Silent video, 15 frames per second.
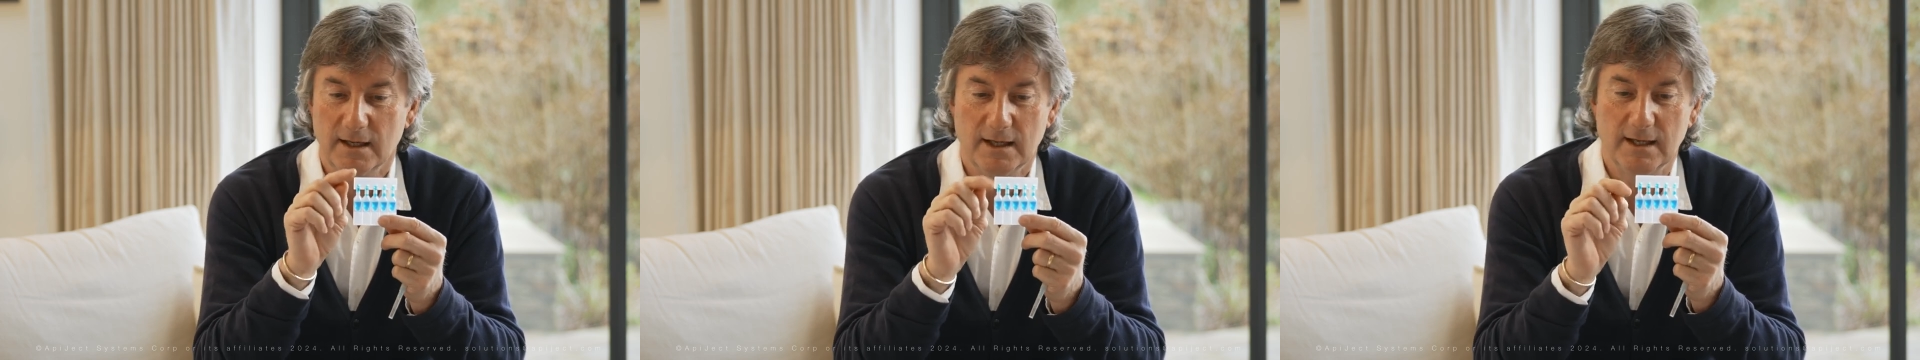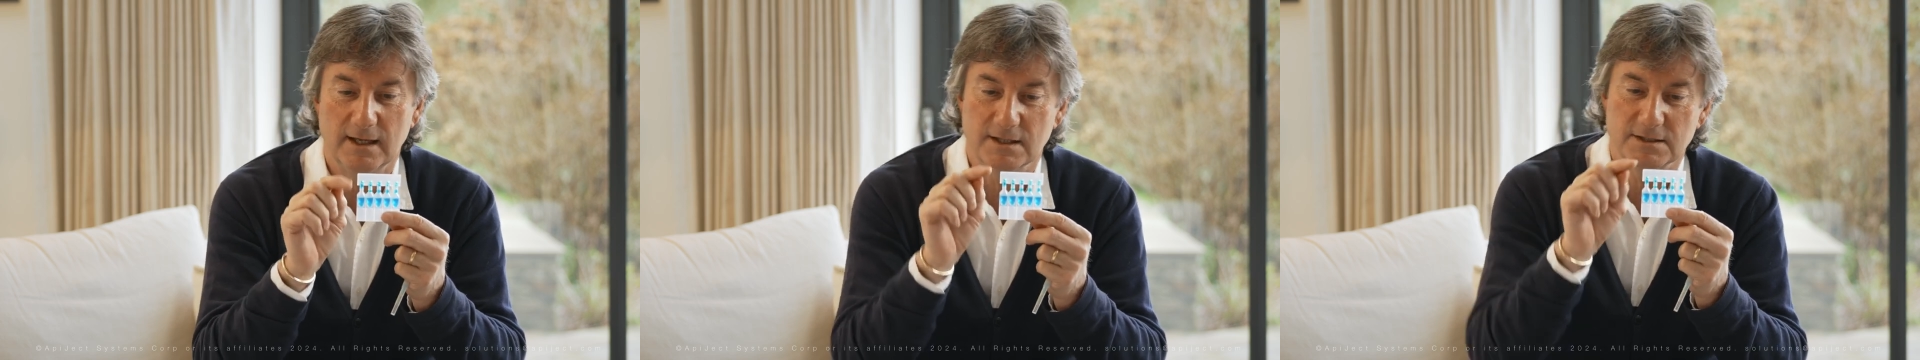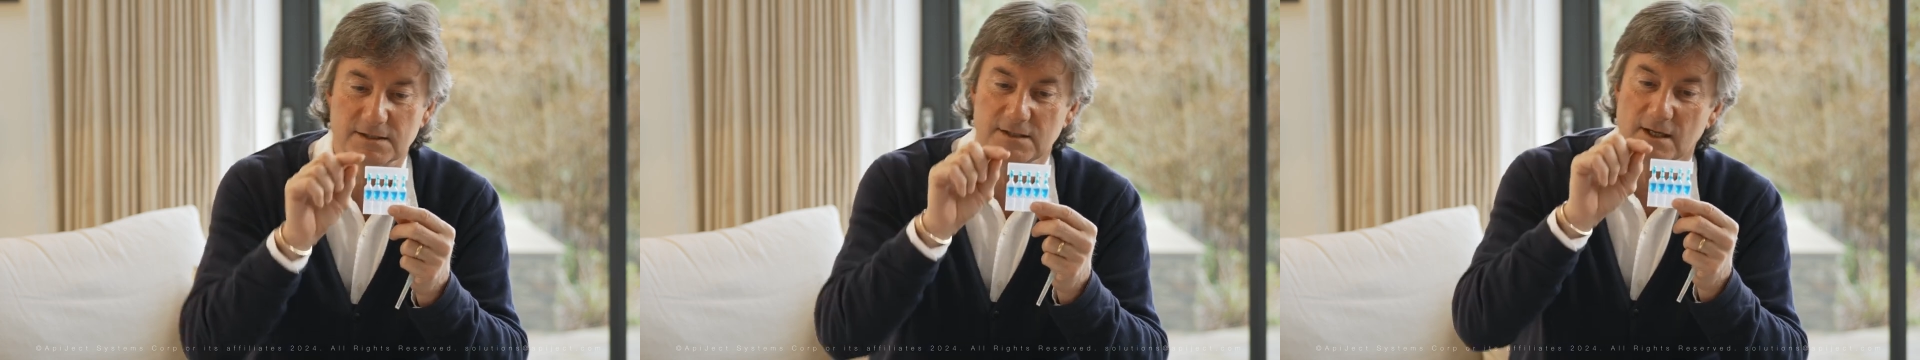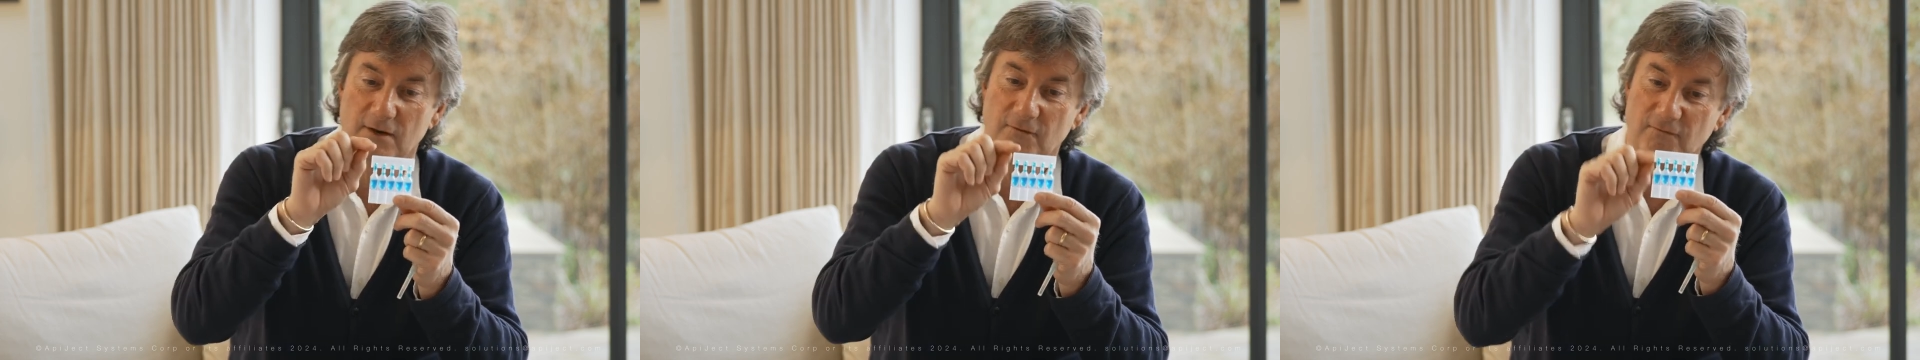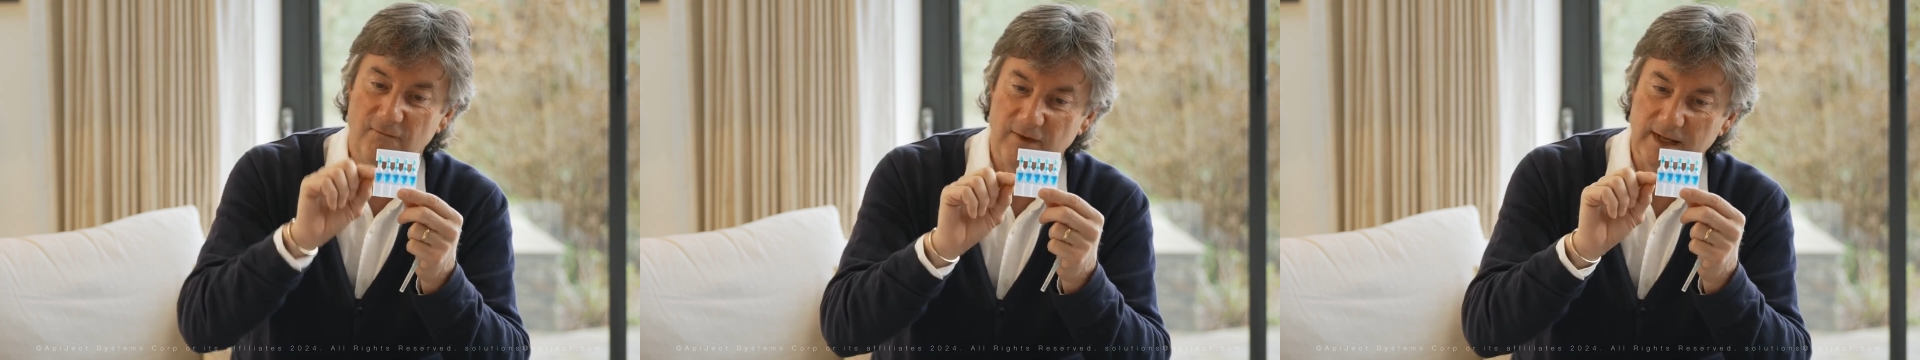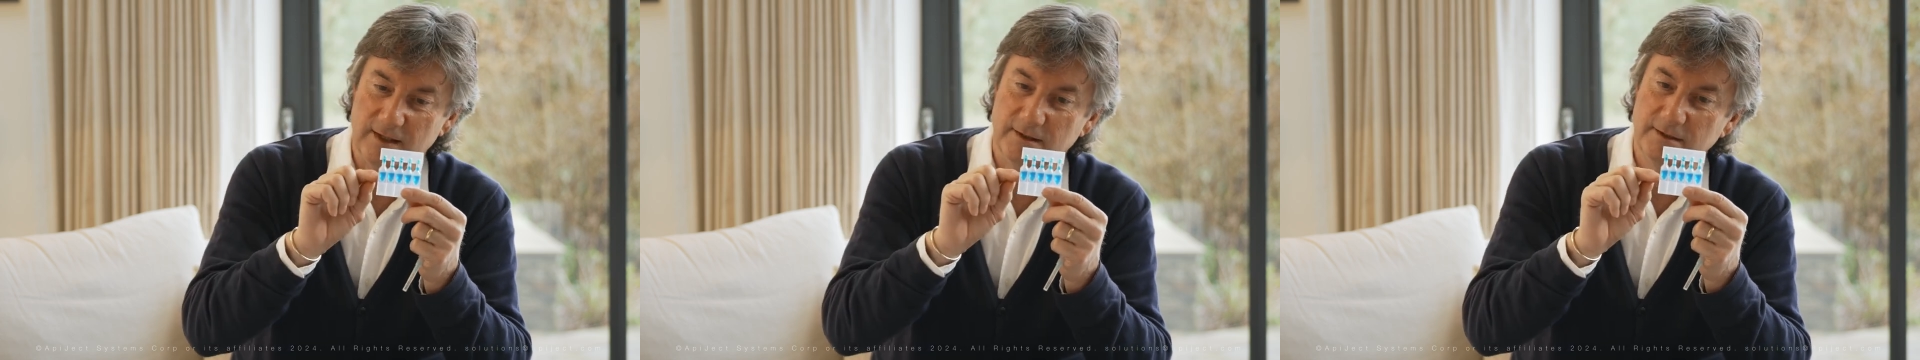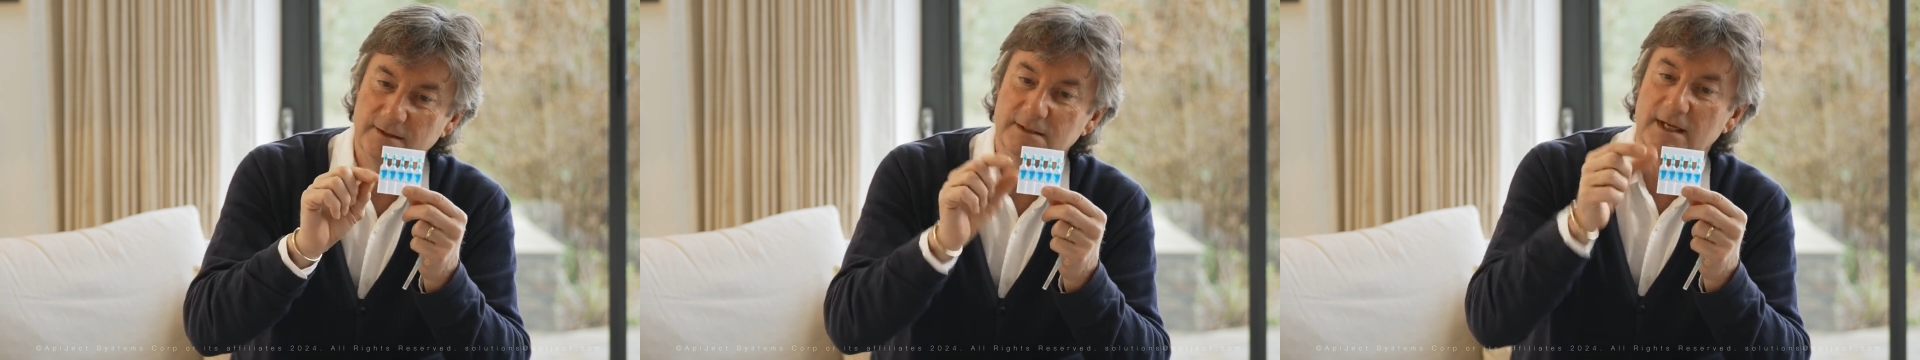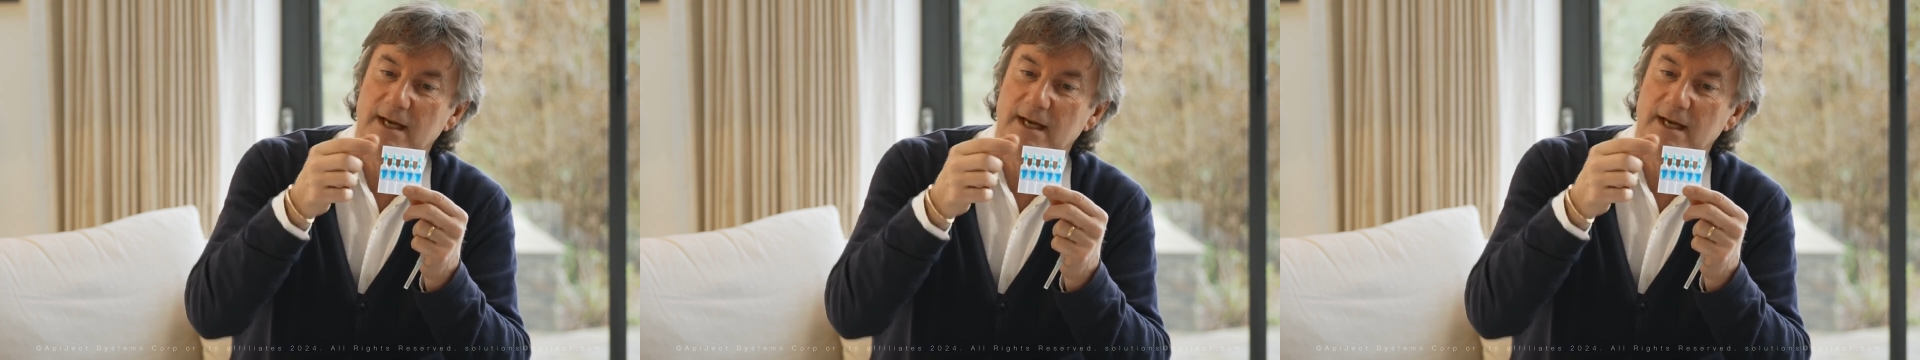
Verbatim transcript: it's filled